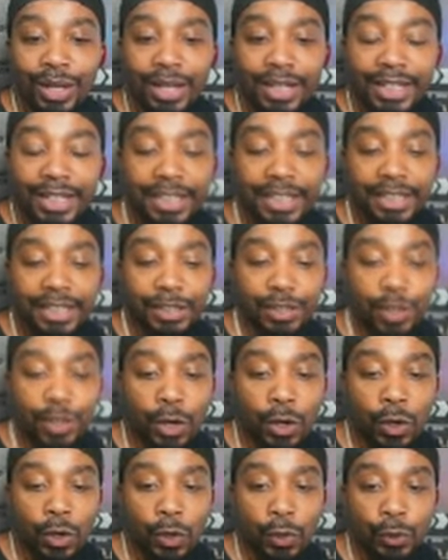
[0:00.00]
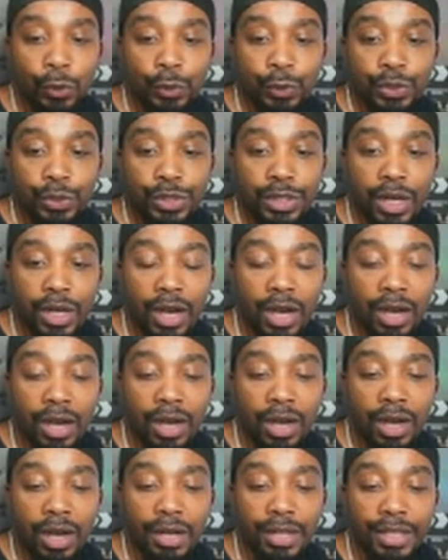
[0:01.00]
He goes
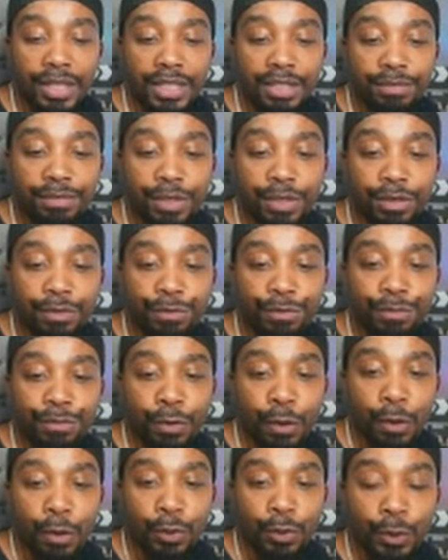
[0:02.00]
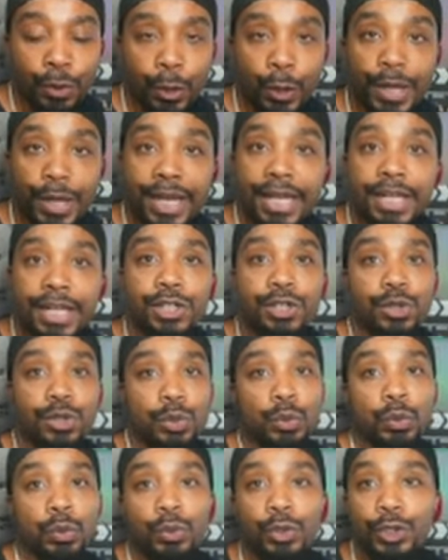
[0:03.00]
even further
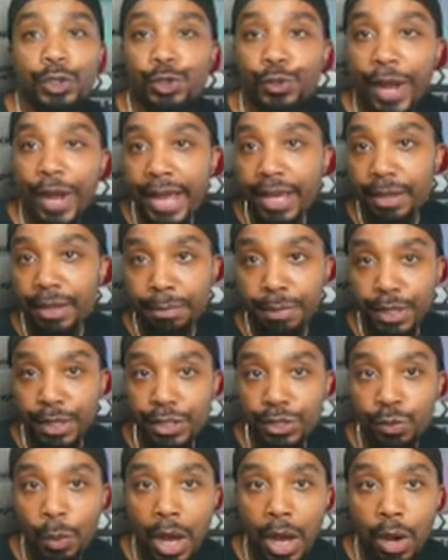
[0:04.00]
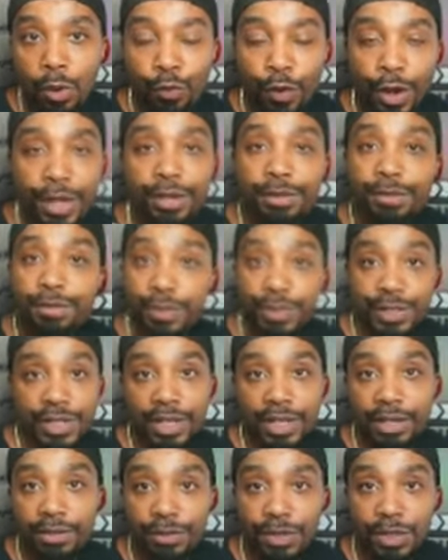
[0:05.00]
into the dragon pits while running for
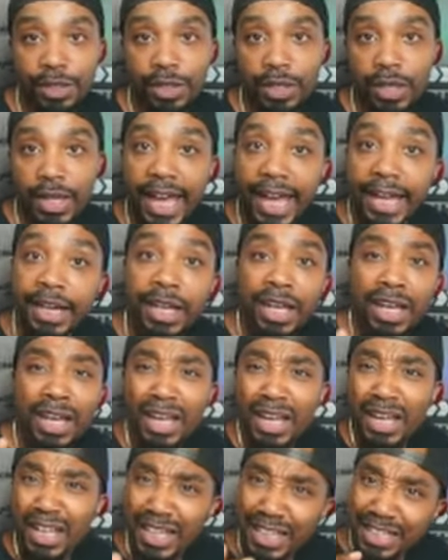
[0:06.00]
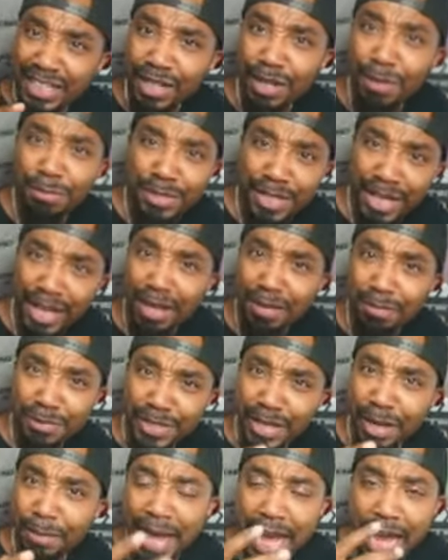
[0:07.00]
safety. And he somehow
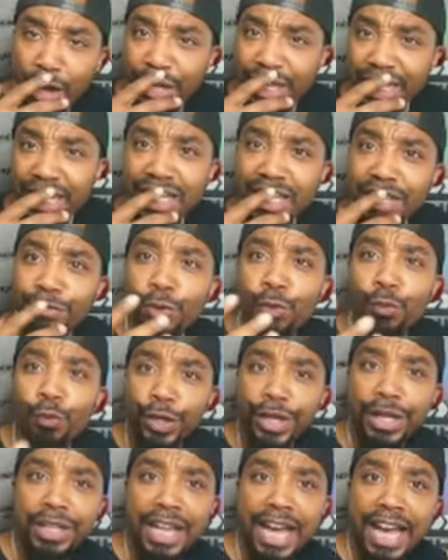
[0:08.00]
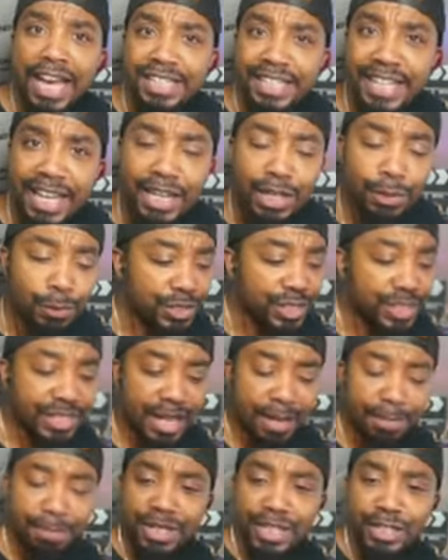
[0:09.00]
he didn't even realize that he was
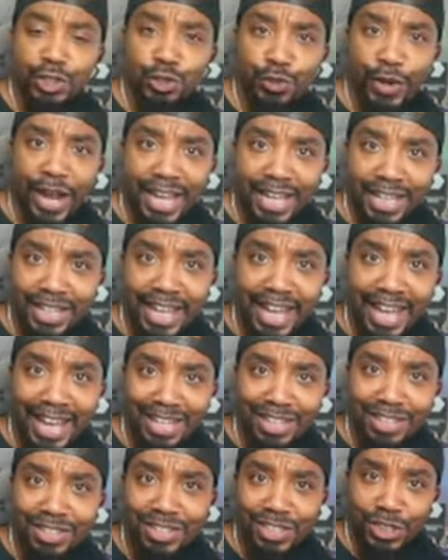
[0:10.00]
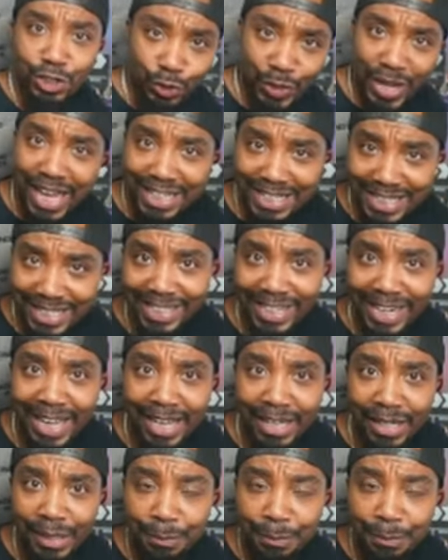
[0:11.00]
stepping in dragon eggs. Did you guys see that?